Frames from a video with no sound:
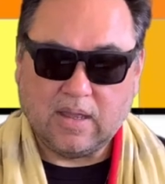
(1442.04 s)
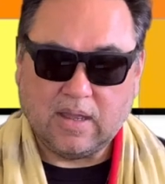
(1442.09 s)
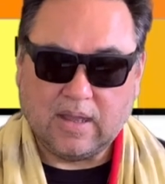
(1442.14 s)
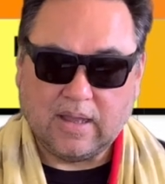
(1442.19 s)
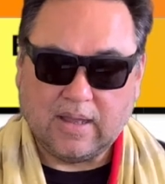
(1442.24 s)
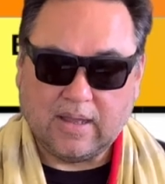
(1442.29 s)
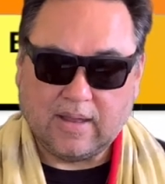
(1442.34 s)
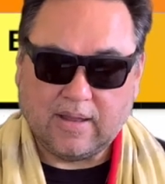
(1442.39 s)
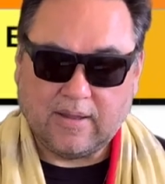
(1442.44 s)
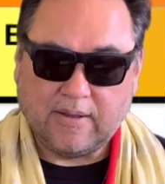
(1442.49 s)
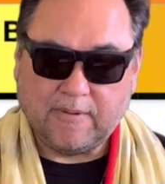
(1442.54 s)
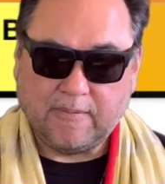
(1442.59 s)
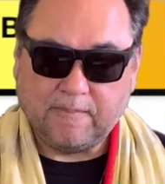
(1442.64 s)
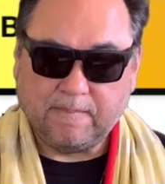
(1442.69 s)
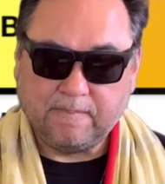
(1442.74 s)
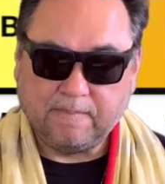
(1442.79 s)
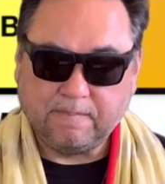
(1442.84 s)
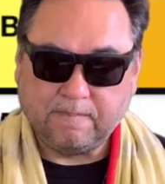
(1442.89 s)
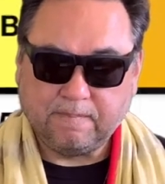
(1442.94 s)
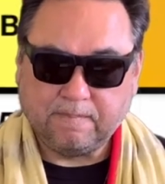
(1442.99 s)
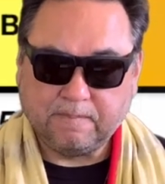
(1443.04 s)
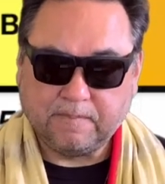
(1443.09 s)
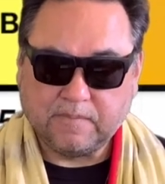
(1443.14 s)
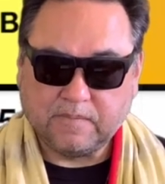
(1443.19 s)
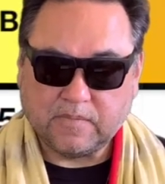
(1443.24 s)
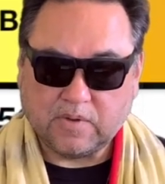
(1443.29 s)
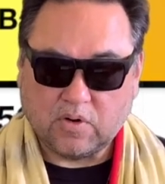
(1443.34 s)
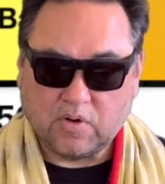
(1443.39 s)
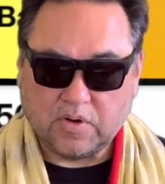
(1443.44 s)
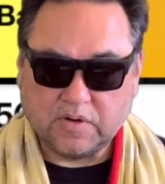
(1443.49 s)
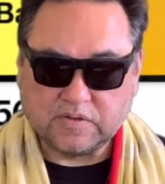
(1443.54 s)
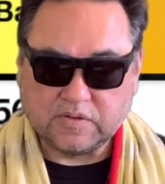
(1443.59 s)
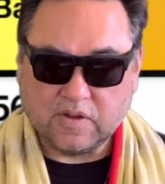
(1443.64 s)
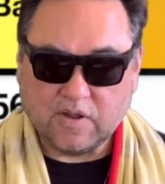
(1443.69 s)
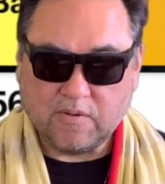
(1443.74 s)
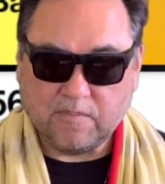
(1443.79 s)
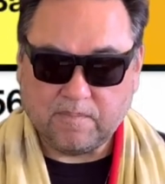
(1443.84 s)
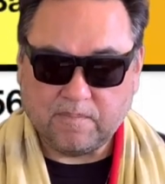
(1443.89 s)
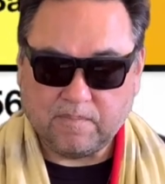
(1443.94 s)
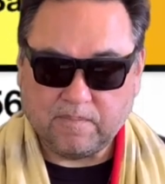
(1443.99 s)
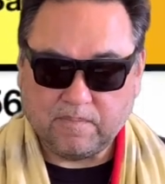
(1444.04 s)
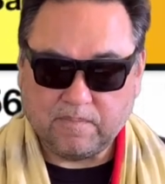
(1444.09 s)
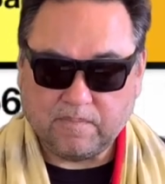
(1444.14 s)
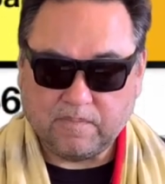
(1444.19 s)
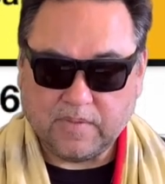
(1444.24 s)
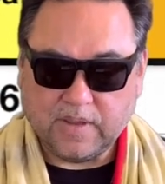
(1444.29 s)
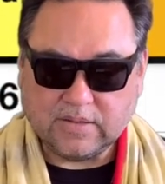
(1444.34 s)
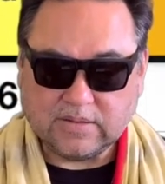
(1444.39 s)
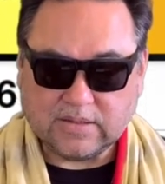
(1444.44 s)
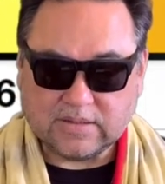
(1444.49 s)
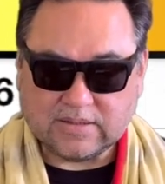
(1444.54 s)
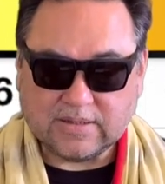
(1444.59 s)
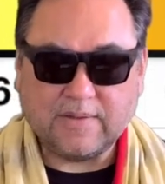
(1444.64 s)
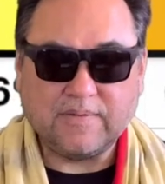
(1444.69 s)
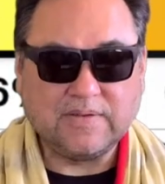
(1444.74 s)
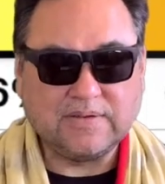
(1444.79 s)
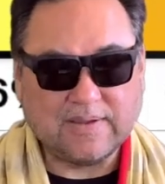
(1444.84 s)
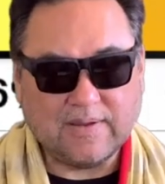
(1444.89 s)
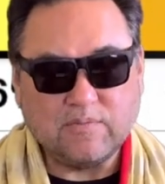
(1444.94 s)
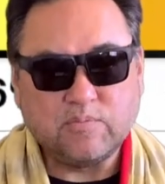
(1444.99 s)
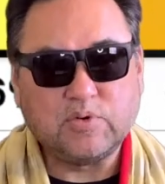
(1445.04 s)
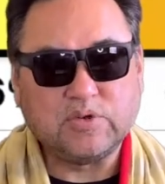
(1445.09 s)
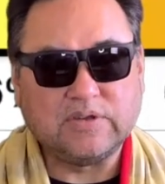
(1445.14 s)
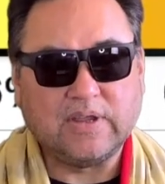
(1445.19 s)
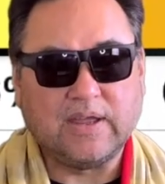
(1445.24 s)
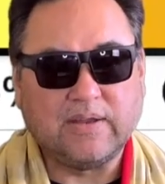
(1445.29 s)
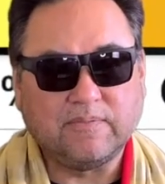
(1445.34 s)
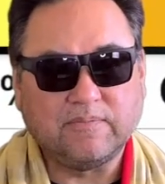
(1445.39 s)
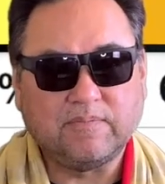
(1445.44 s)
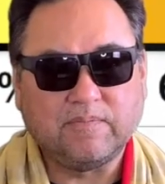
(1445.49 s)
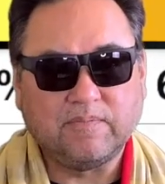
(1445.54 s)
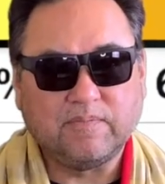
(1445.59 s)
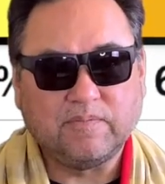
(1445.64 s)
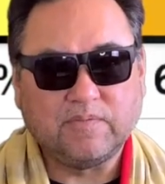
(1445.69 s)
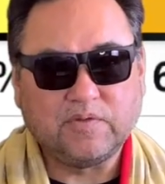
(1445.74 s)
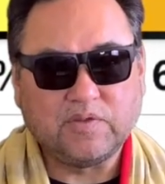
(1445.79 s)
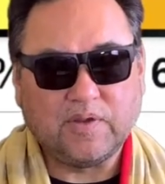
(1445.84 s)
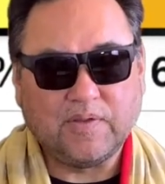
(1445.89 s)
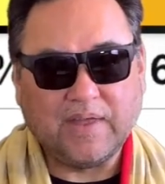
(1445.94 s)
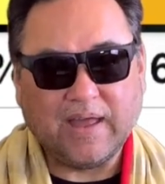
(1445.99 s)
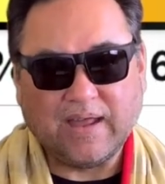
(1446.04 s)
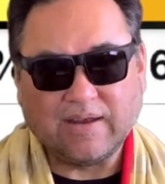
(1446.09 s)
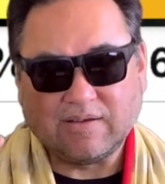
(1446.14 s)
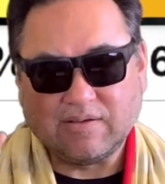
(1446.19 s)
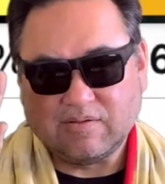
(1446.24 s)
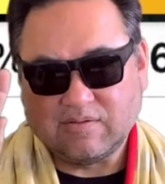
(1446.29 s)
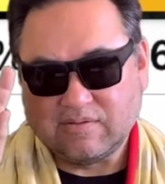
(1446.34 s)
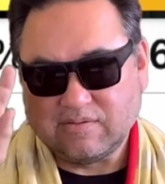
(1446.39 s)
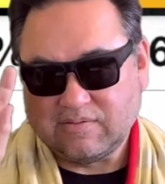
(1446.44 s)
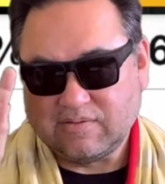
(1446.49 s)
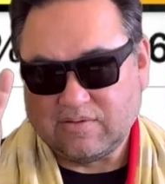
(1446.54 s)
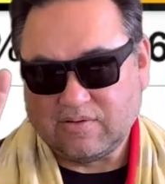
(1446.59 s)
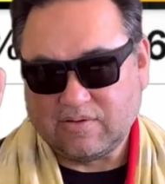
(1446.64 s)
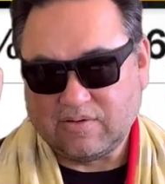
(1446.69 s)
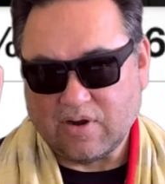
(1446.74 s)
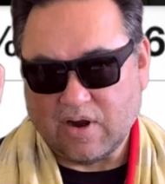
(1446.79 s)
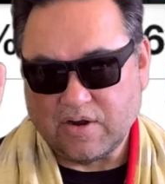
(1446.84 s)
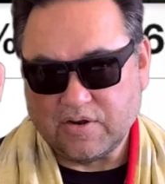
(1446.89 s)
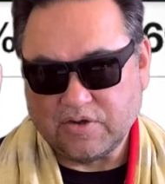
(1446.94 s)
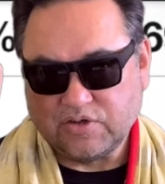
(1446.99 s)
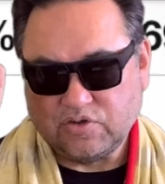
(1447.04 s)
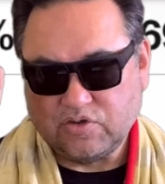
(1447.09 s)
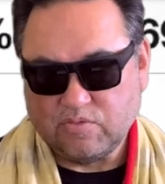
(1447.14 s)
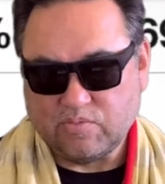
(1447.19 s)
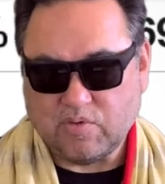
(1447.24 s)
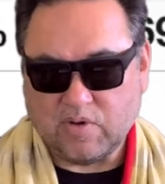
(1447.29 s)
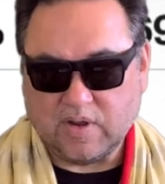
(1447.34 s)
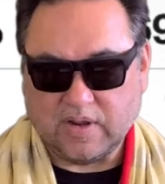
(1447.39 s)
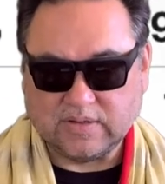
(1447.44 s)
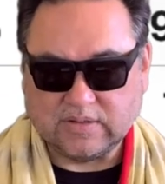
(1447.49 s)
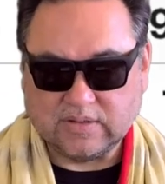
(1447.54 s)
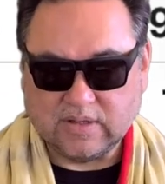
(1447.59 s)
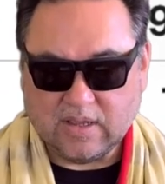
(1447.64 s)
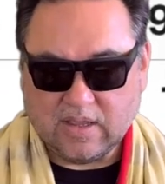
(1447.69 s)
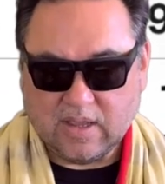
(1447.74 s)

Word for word: um, horoscope, it's at seventy-seven percent. So that garners two points.